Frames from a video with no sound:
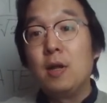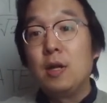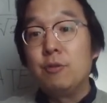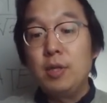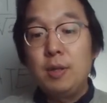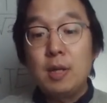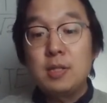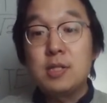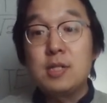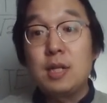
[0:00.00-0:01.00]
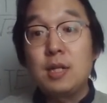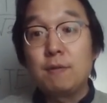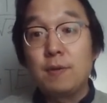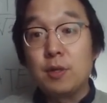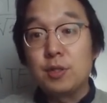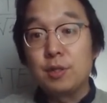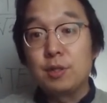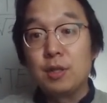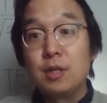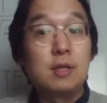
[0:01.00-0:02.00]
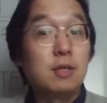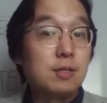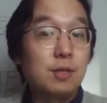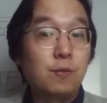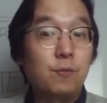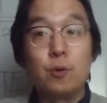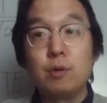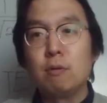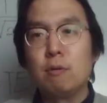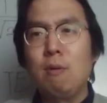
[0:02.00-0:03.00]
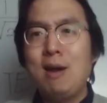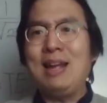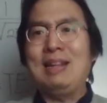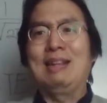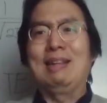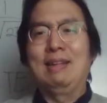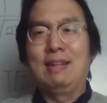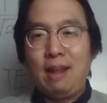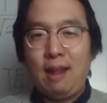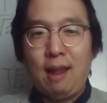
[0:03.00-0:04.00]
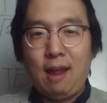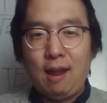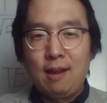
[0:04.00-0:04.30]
Riemann's zeta function is there for you. What? Yeah.